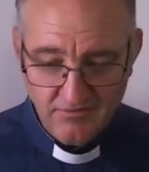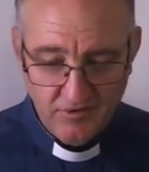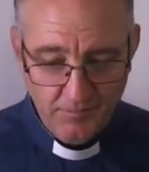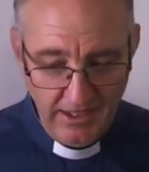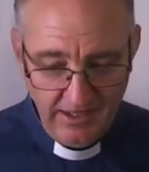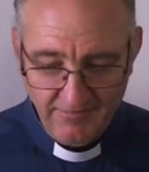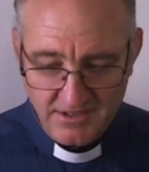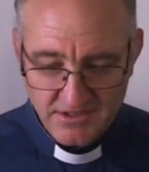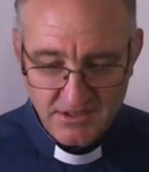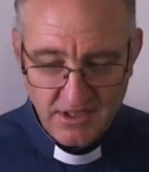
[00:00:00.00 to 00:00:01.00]
For many of
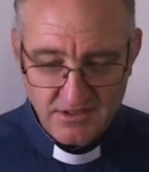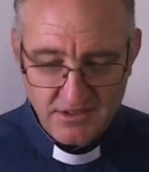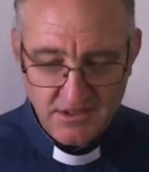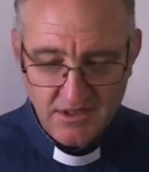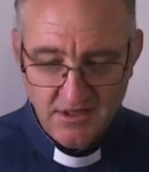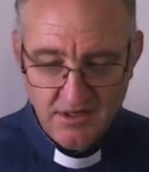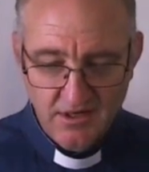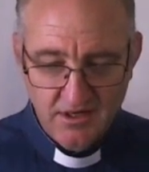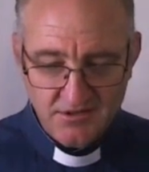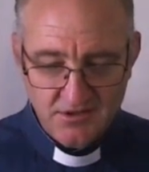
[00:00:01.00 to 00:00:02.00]
us,
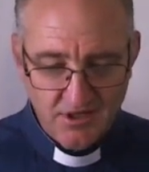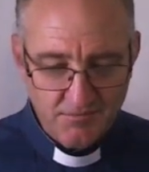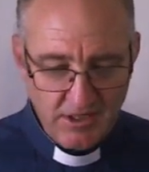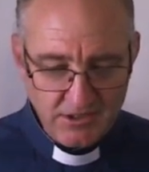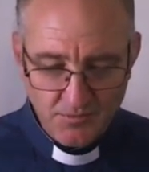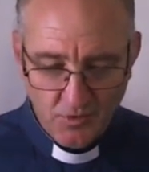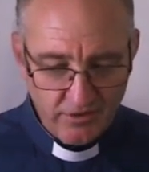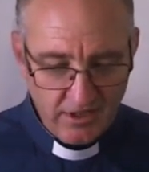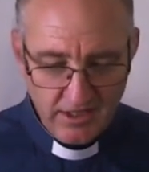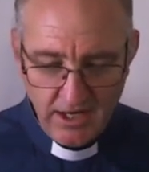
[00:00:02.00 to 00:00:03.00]
it's not much more
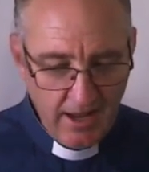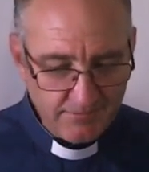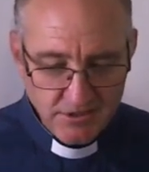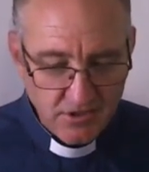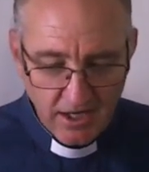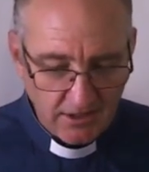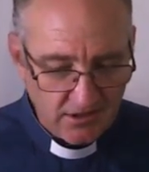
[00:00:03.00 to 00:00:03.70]
than an abstract